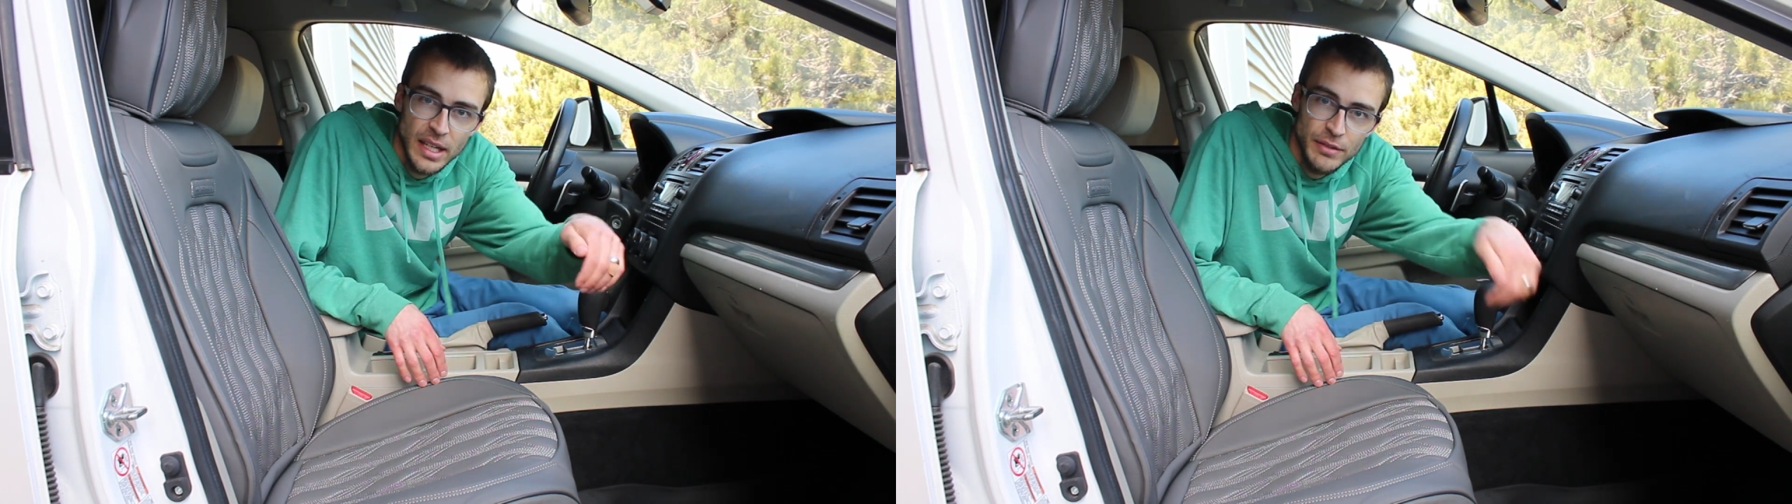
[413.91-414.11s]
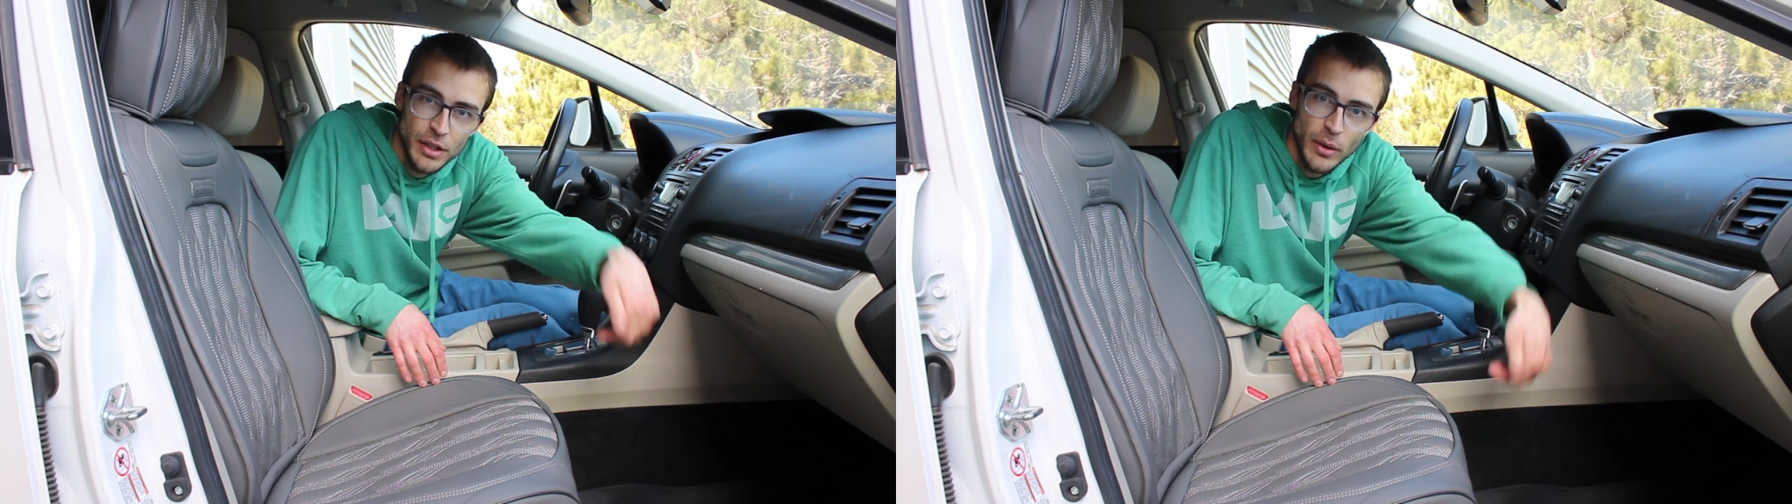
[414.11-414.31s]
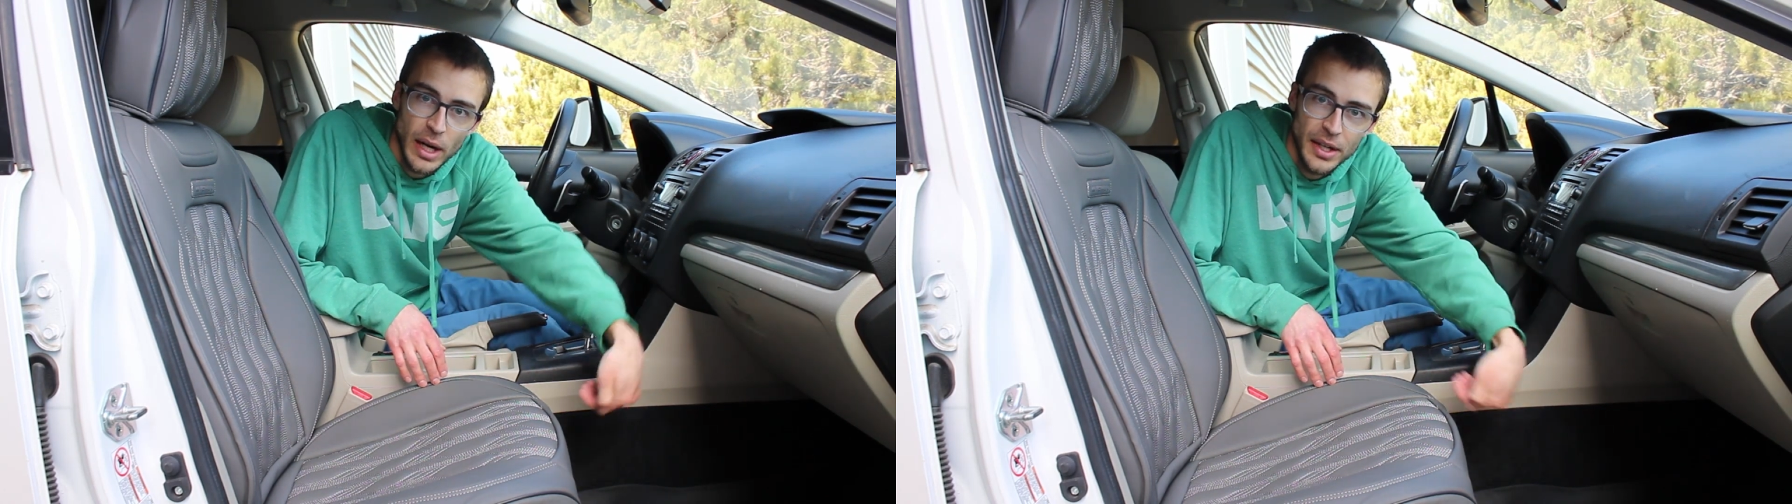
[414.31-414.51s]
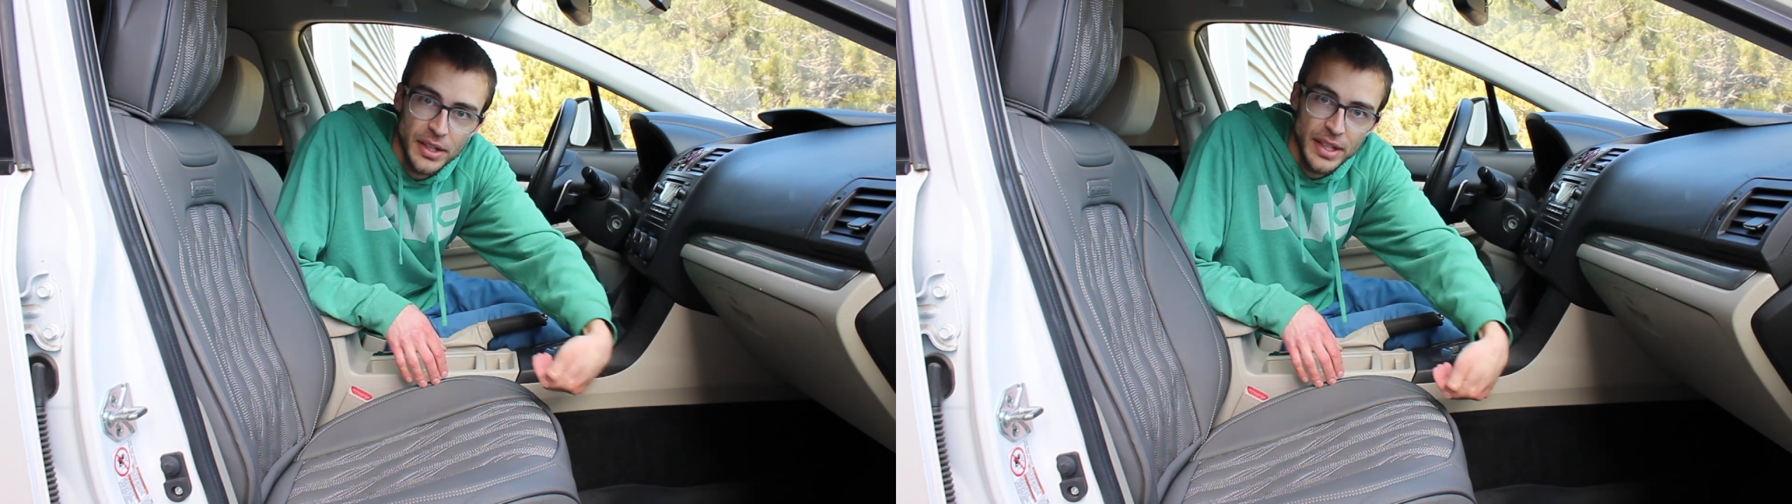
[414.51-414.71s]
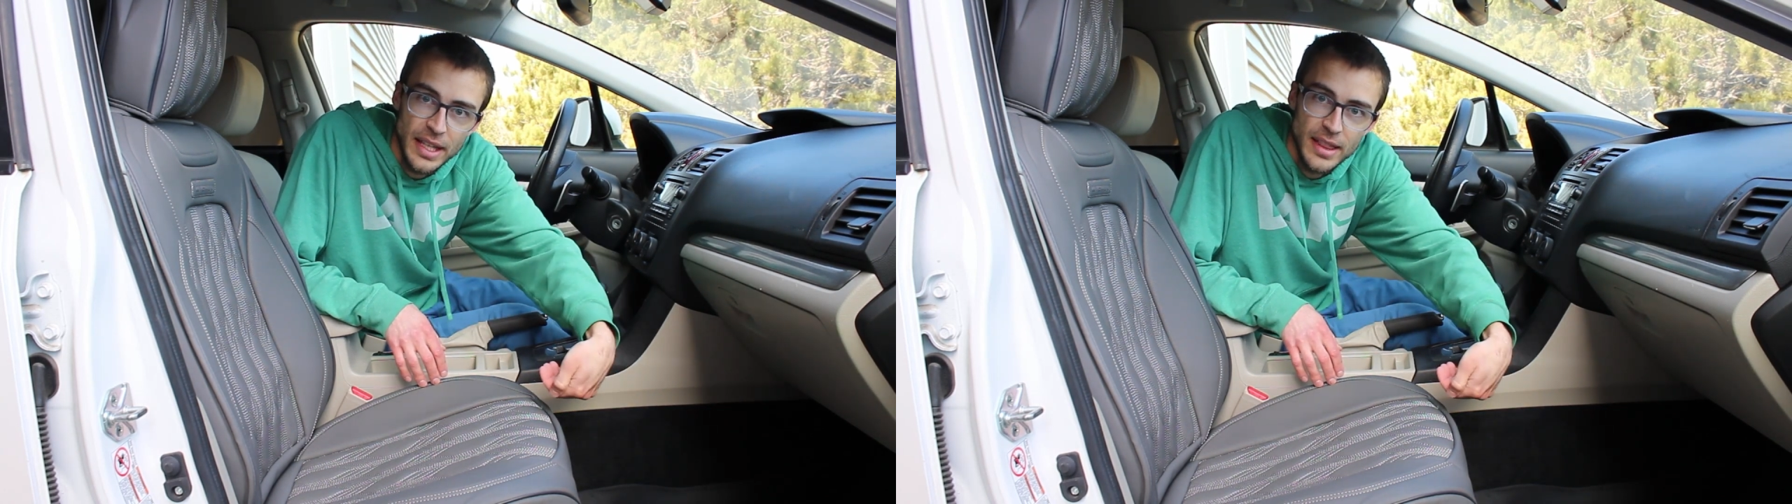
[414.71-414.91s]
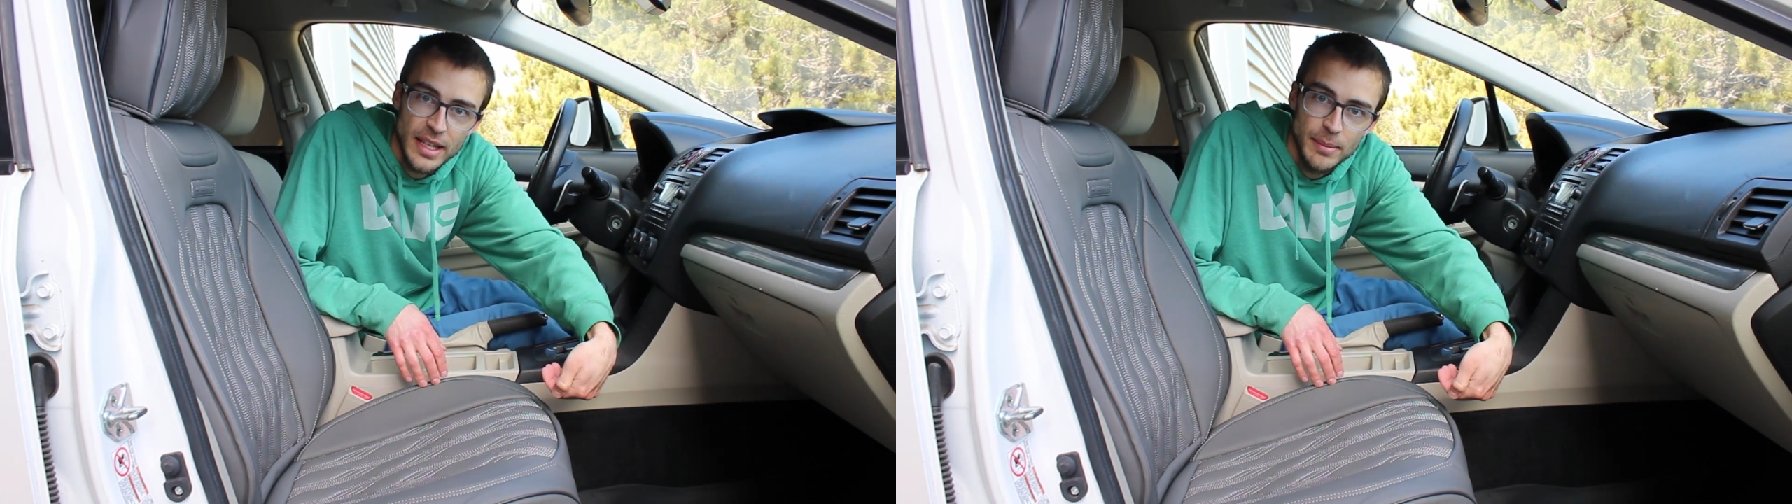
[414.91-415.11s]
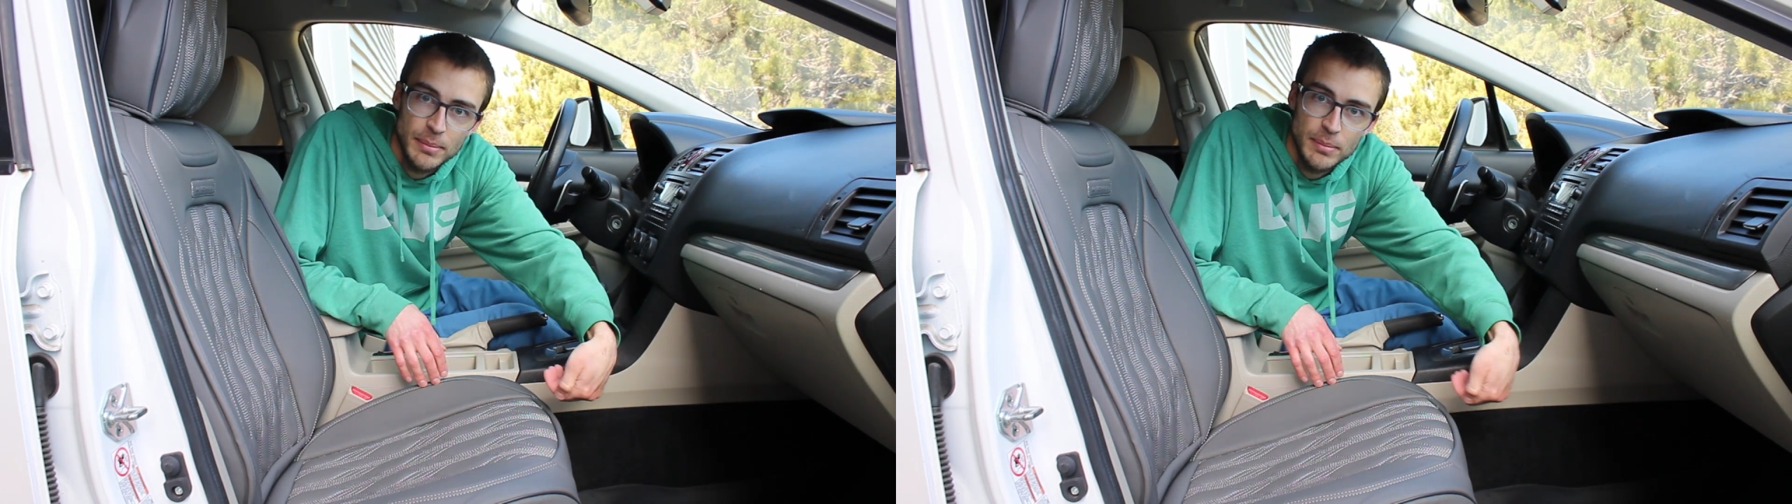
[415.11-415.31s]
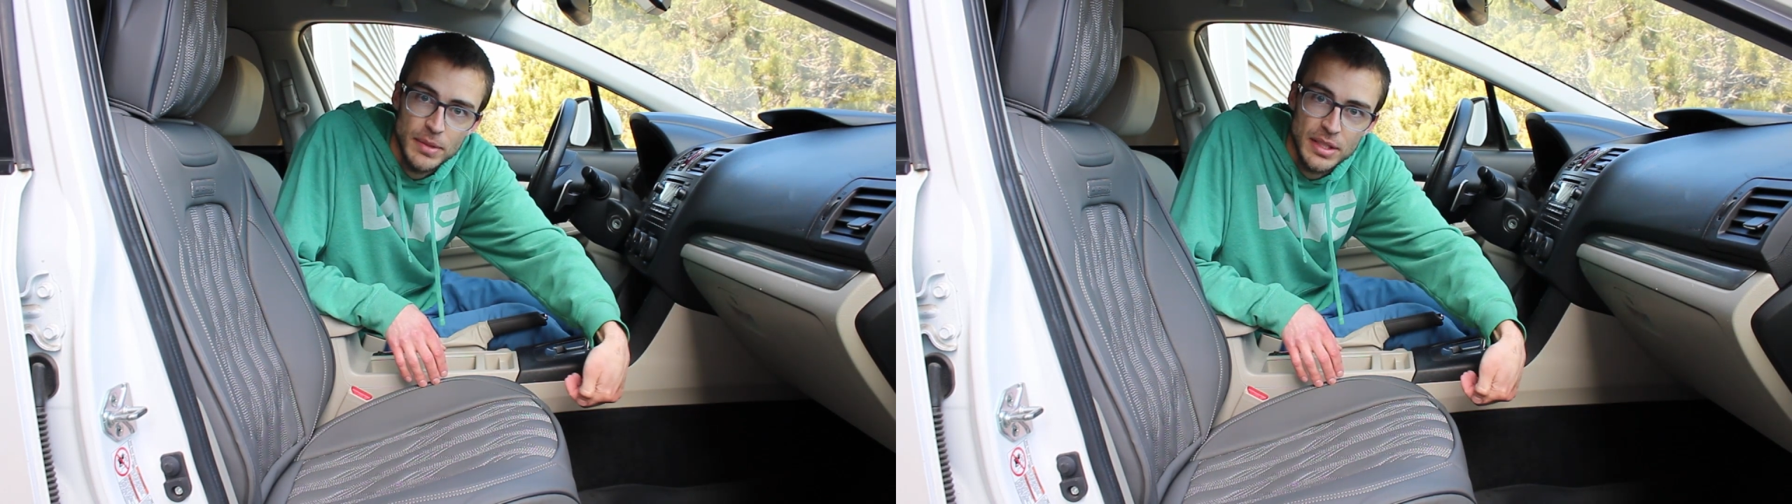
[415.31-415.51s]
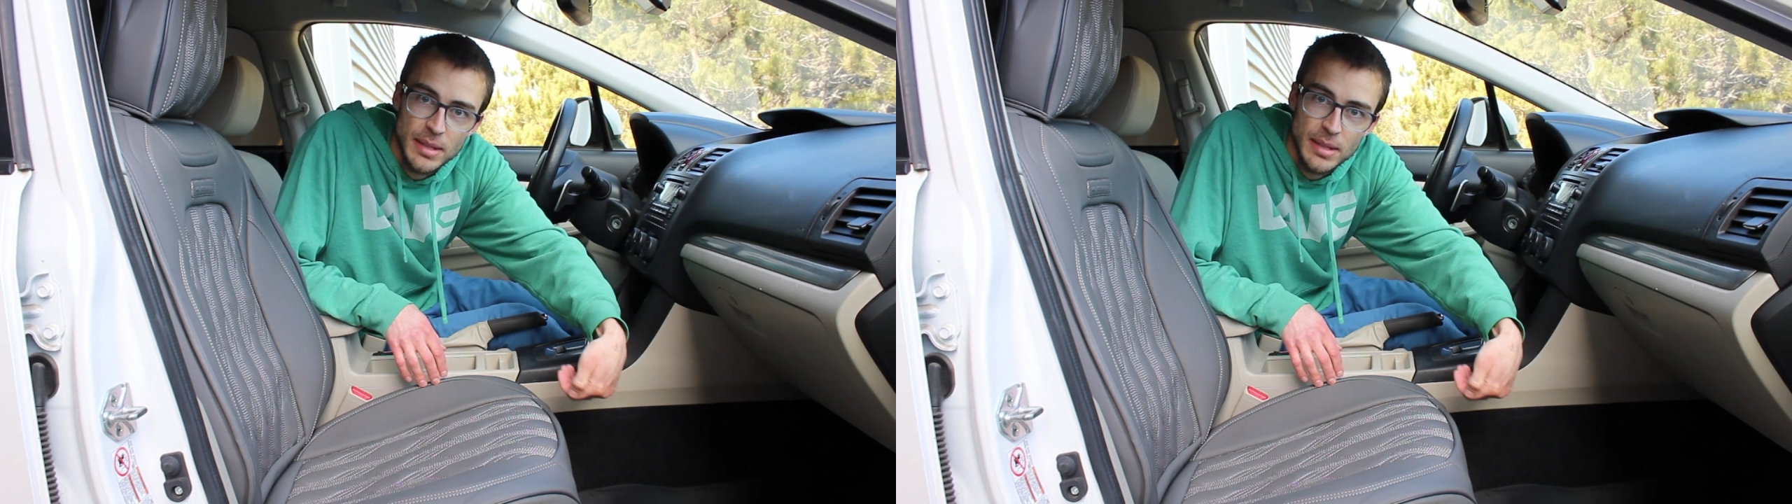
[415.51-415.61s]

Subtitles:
If you go underneath them,